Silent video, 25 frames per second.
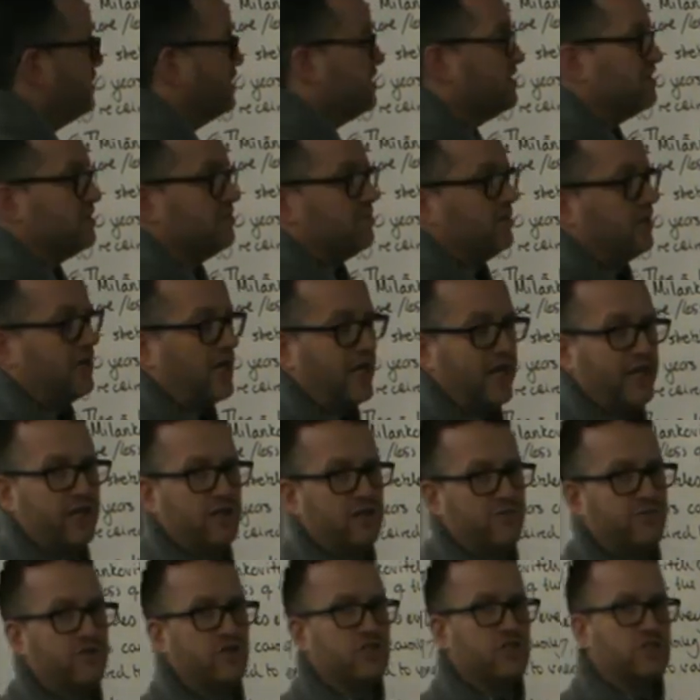is the
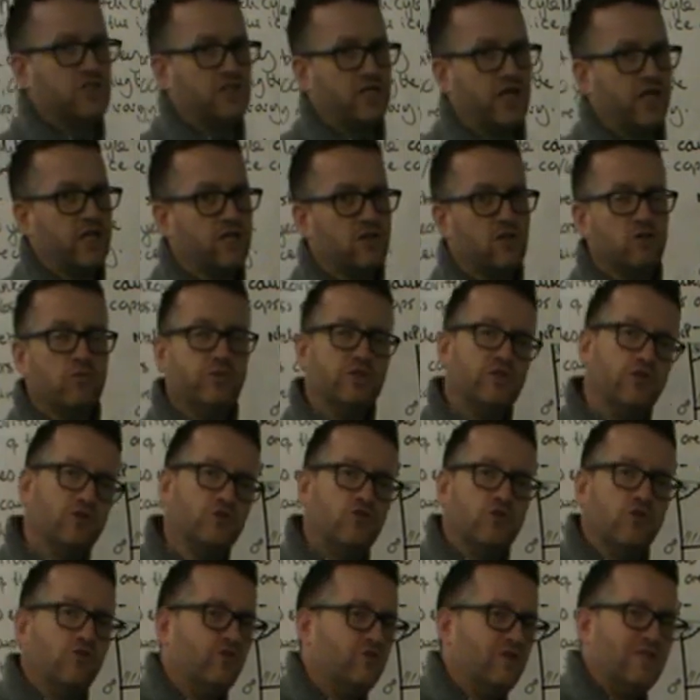Milankovitch cycle, which you
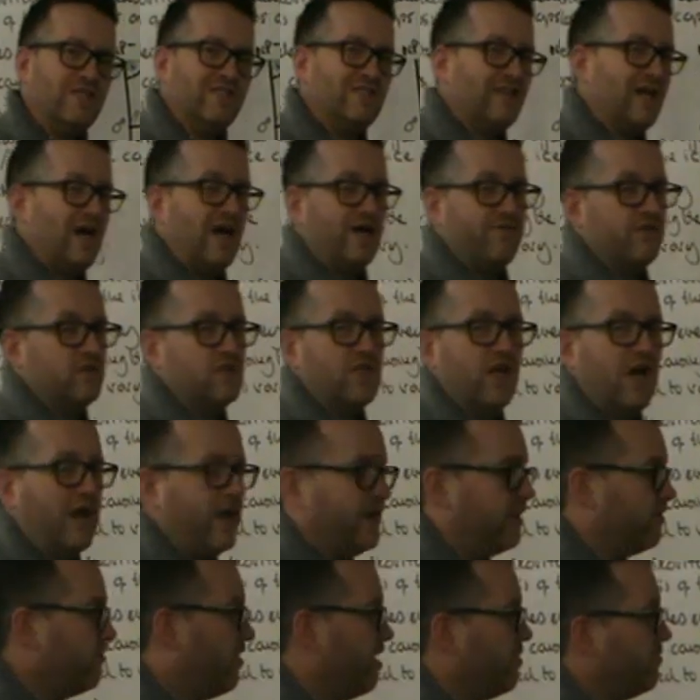don't need to have a
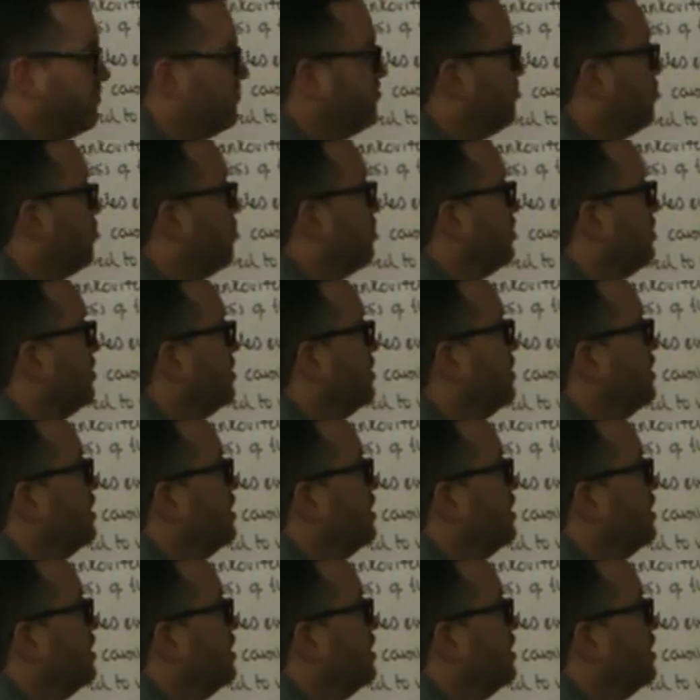diagram for,